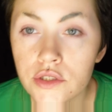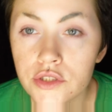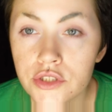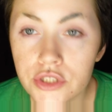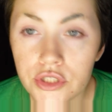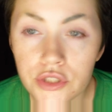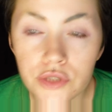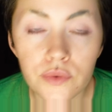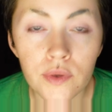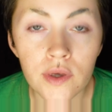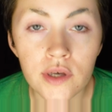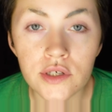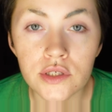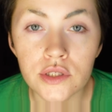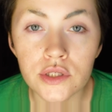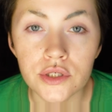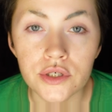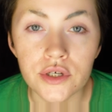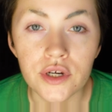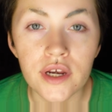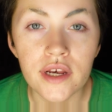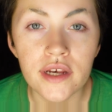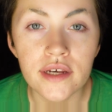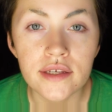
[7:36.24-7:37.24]
Do you want to
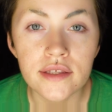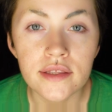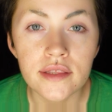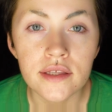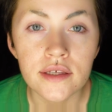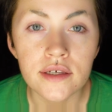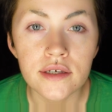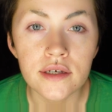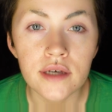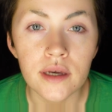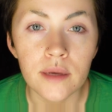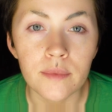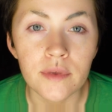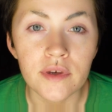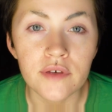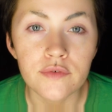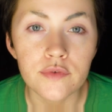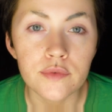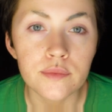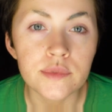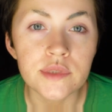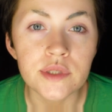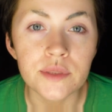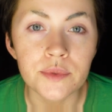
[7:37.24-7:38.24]
learn anything coming
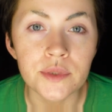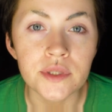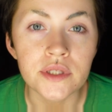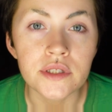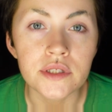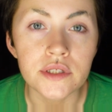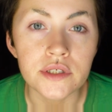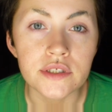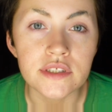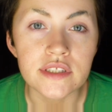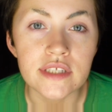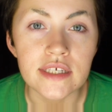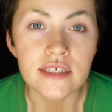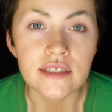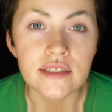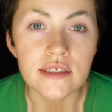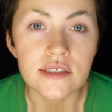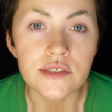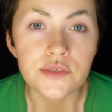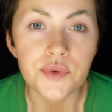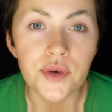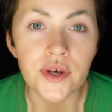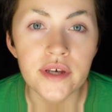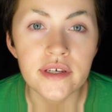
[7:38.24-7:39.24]
from someone that looks like
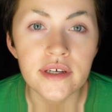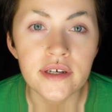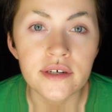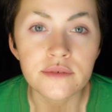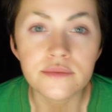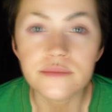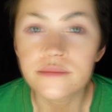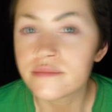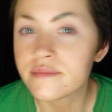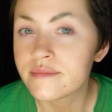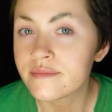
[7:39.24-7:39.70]
this right now?